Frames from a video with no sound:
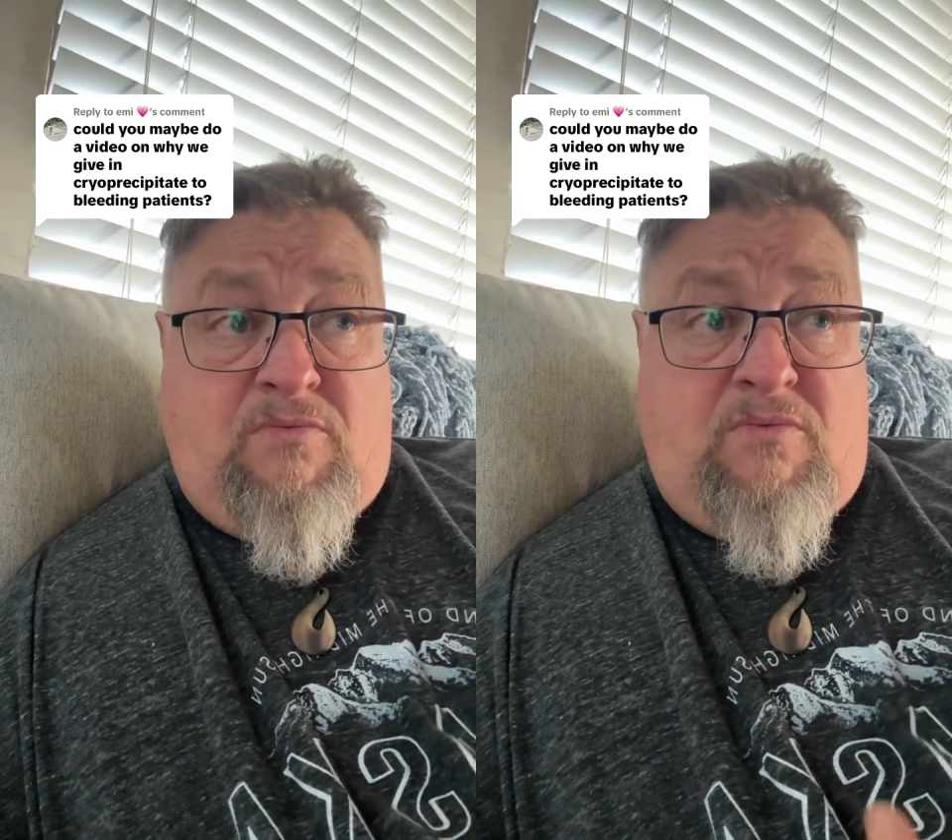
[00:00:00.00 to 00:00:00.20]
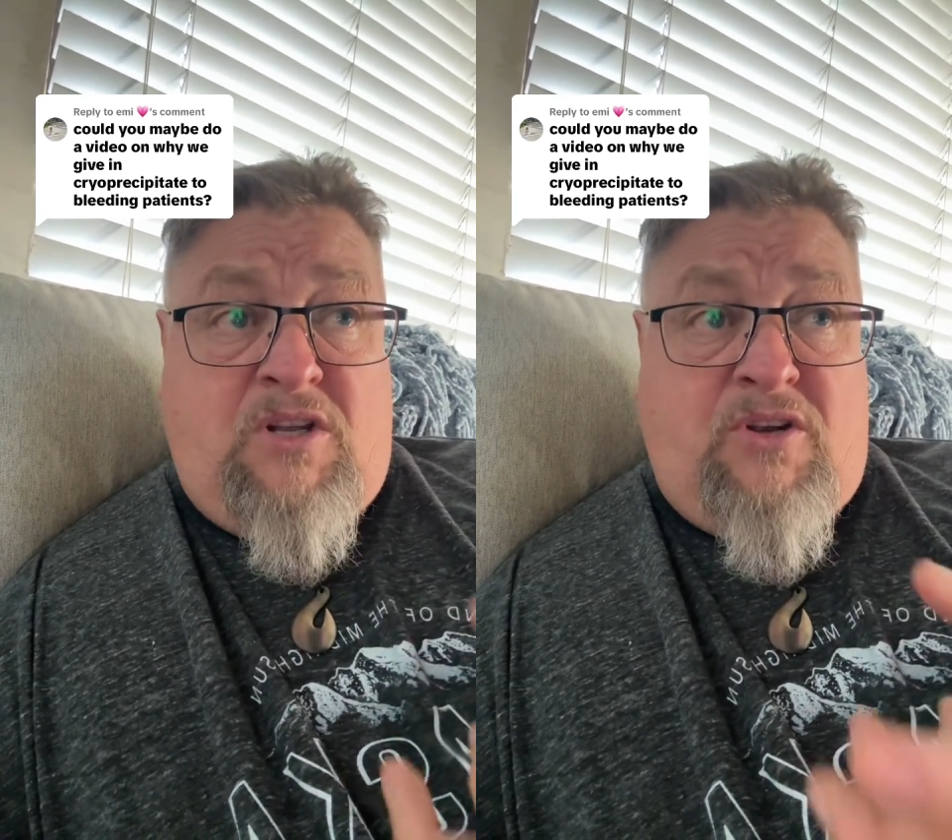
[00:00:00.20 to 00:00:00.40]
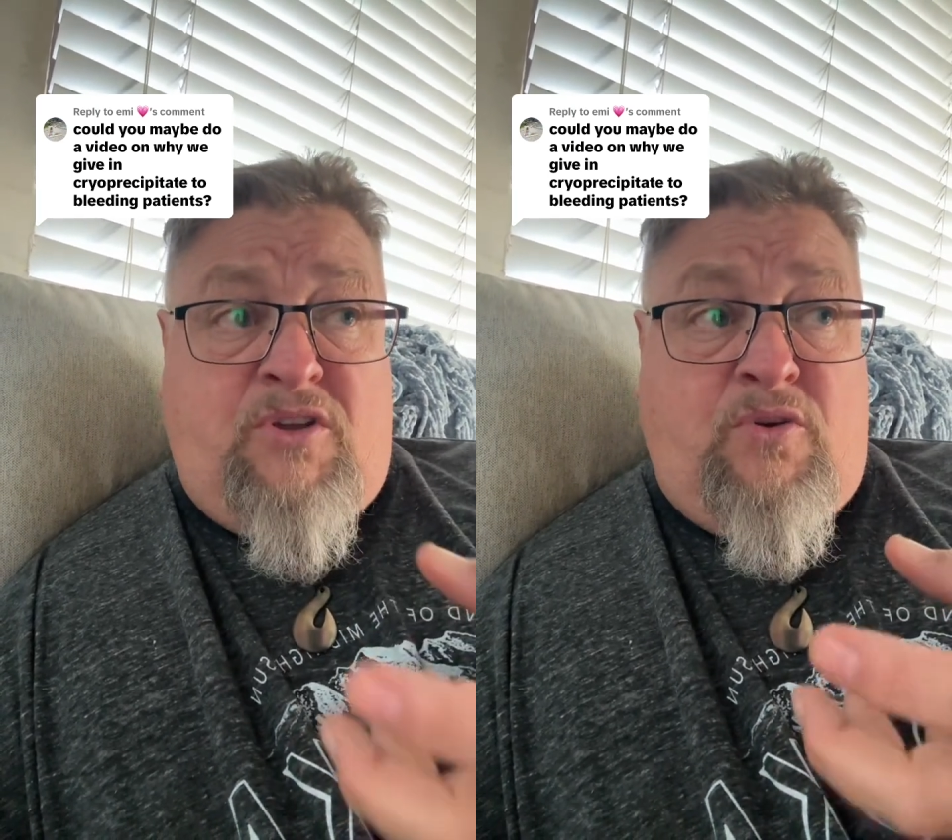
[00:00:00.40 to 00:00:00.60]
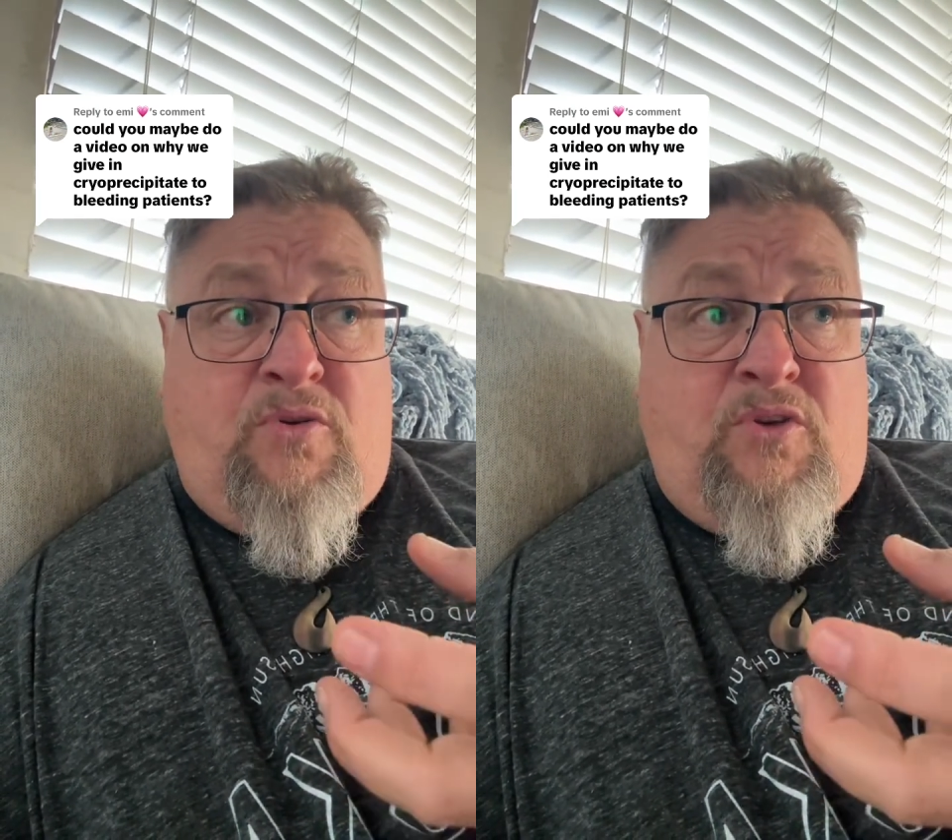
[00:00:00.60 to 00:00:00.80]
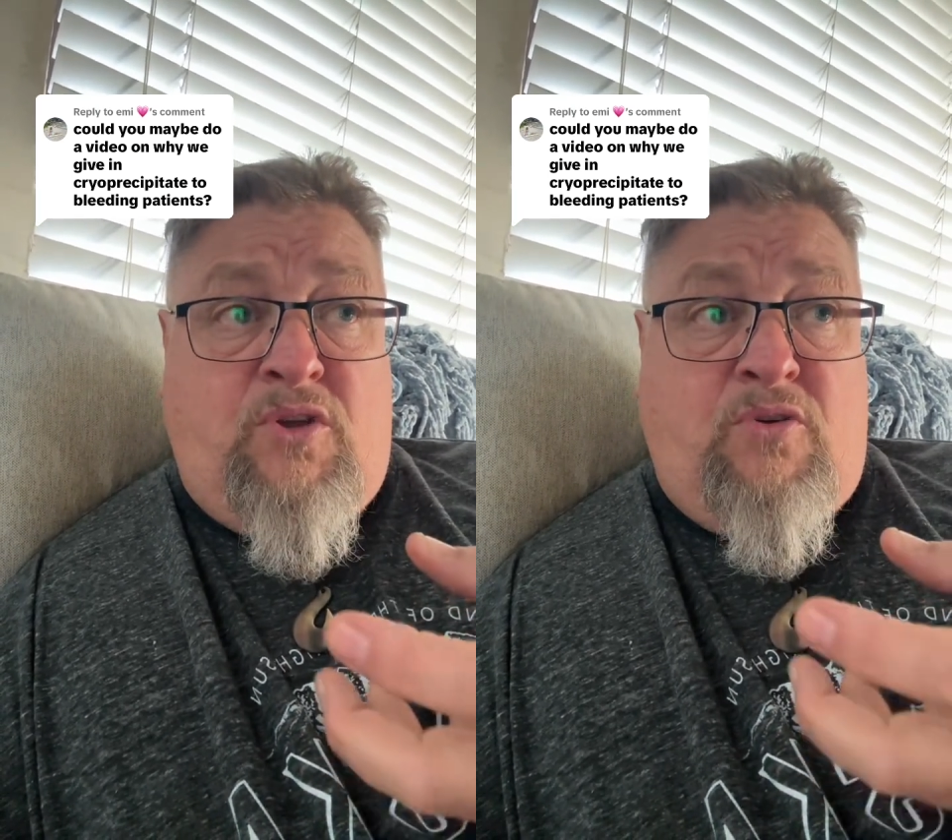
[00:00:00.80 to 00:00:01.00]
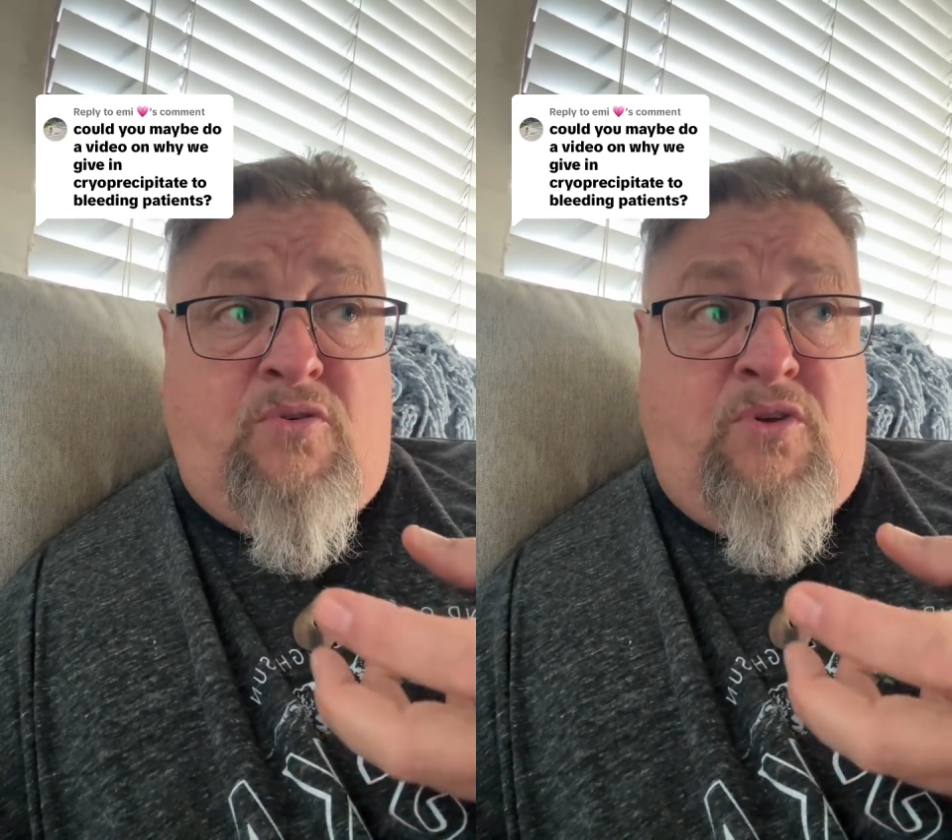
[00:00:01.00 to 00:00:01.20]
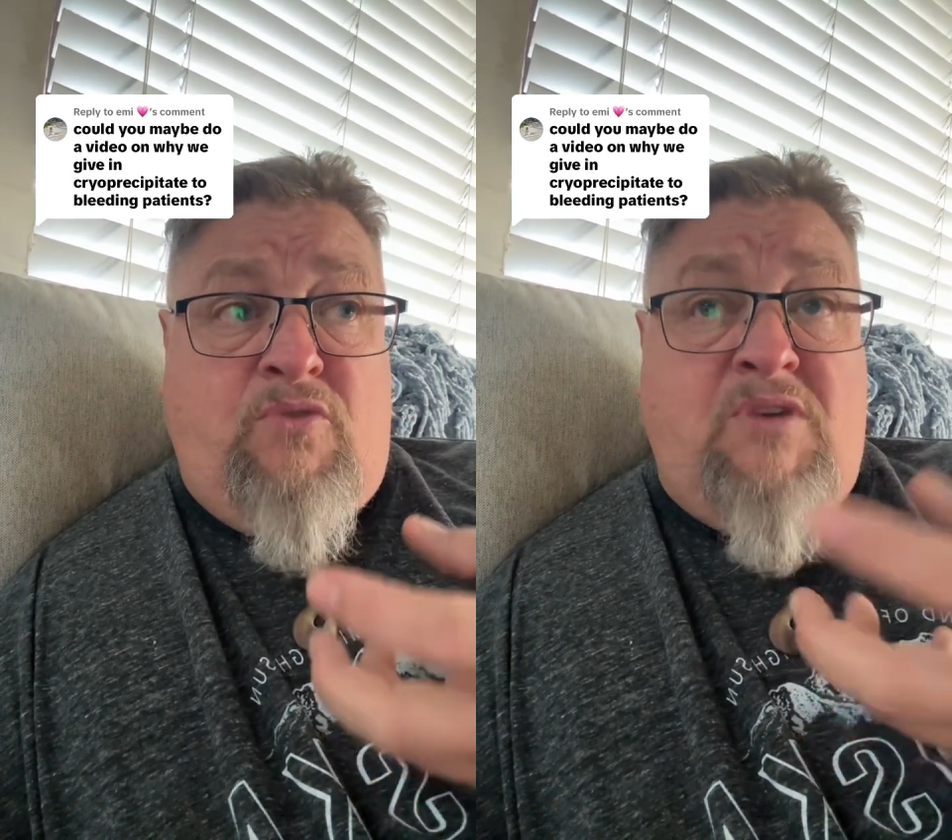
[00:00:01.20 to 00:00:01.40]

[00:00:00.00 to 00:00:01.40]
You know, you